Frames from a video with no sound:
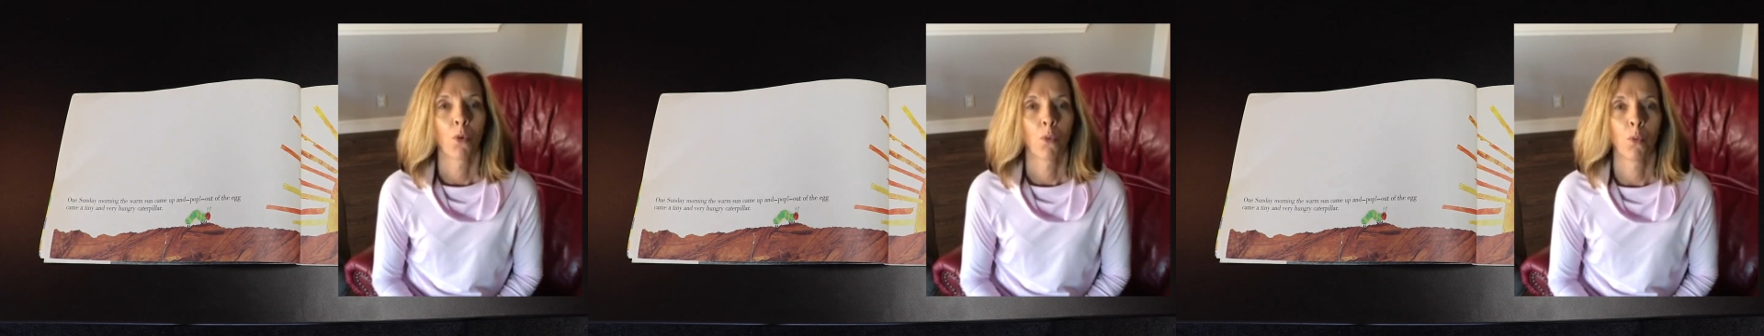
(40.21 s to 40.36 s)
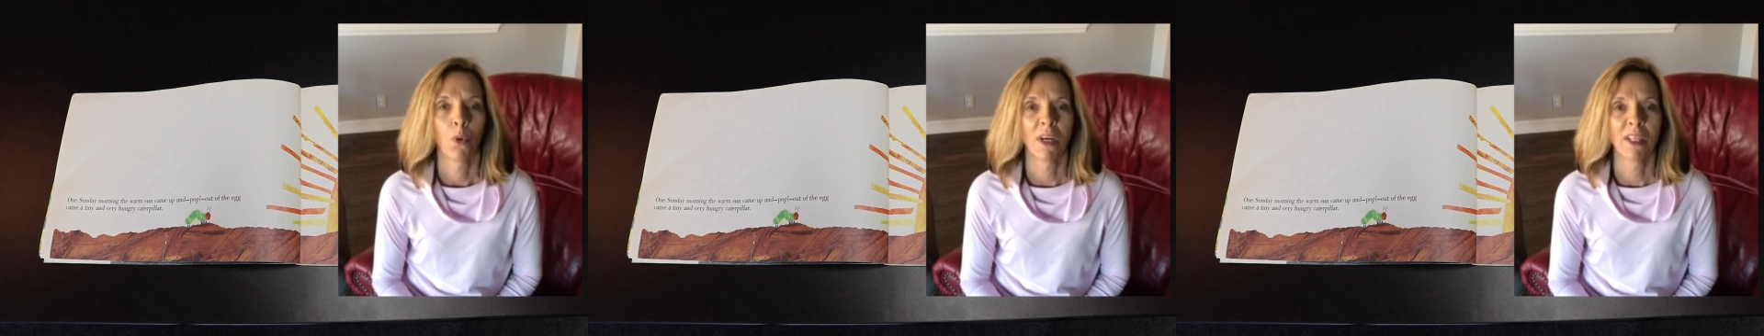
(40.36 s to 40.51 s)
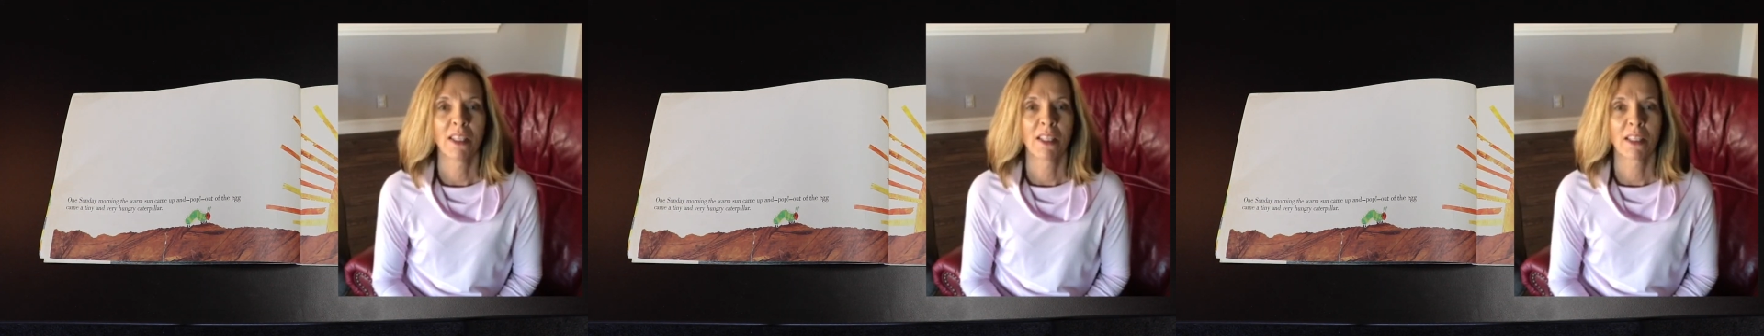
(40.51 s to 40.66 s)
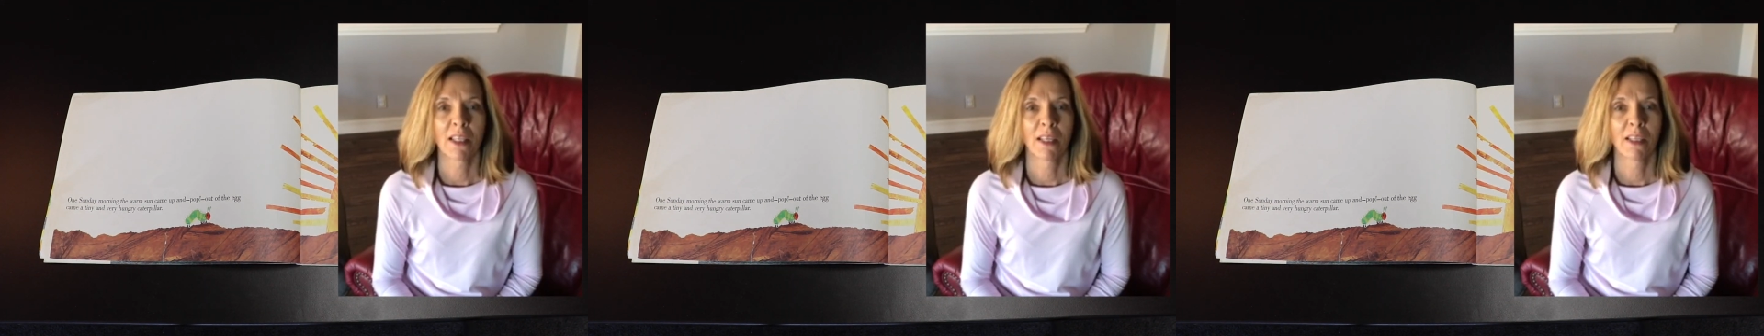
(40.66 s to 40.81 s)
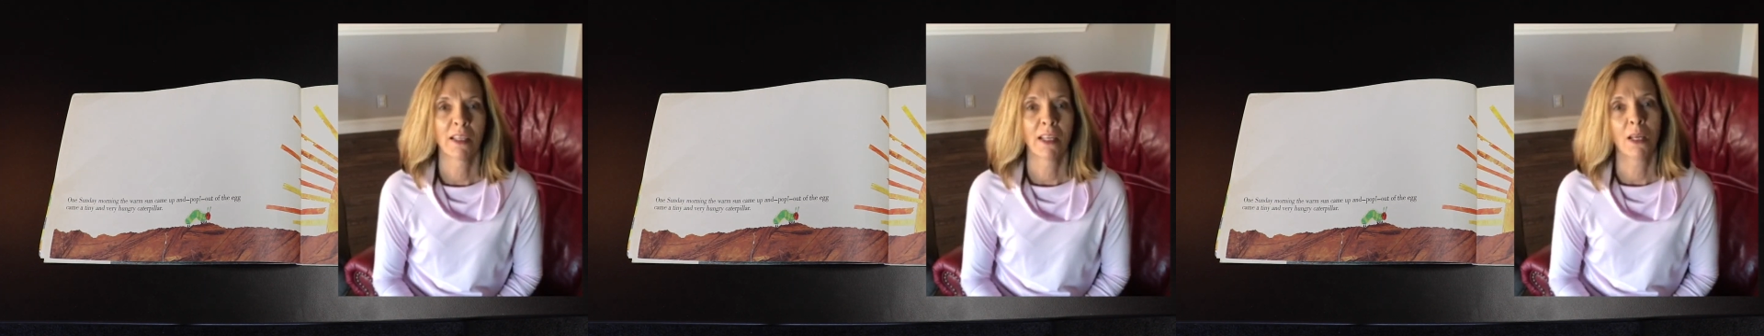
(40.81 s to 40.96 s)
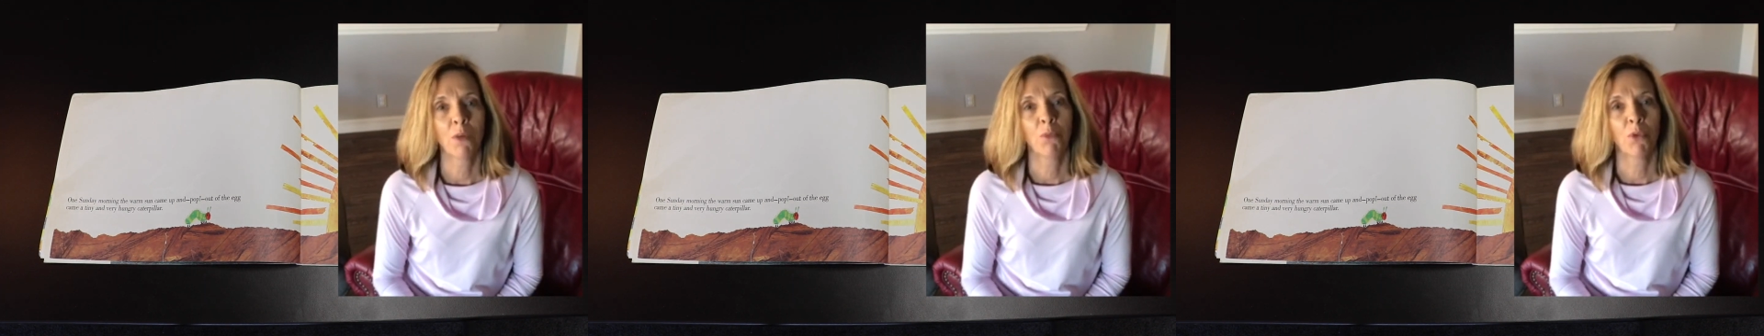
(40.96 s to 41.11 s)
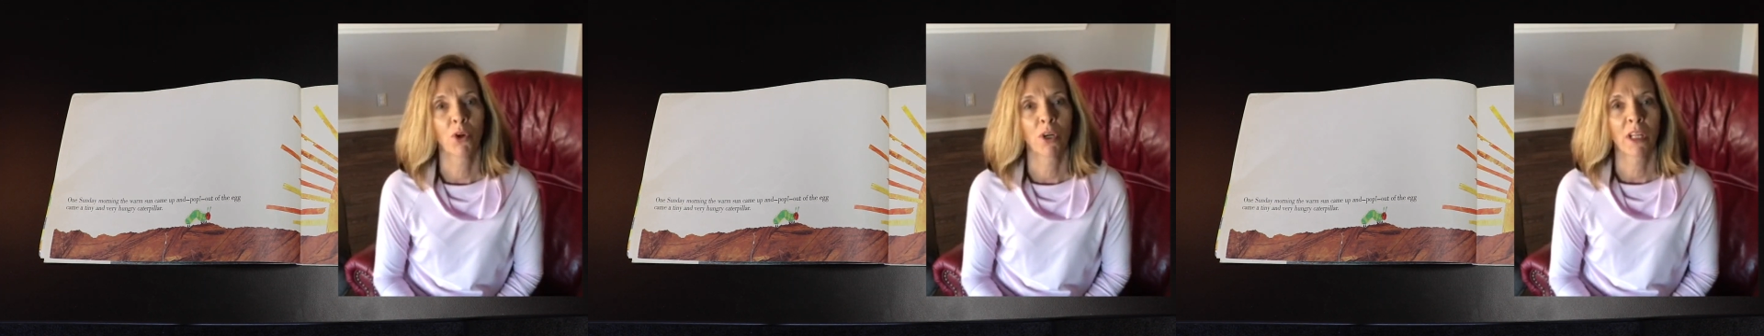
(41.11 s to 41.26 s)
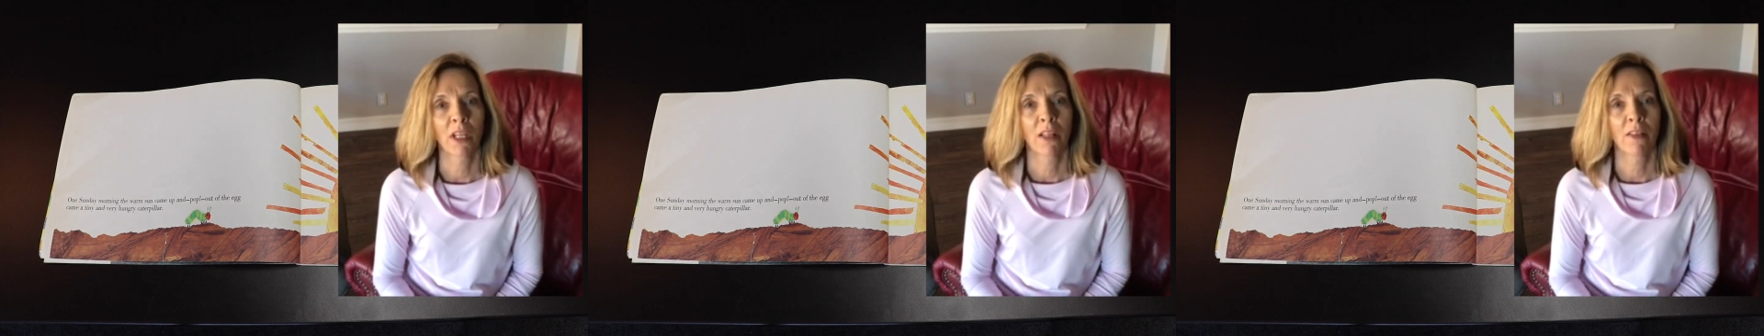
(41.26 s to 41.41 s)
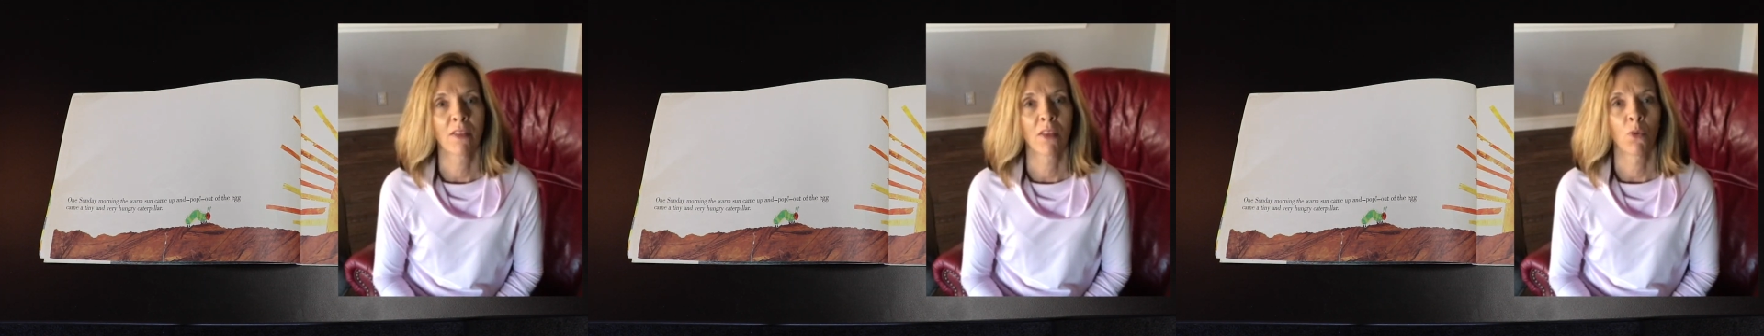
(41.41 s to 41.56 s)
One Sunday morning,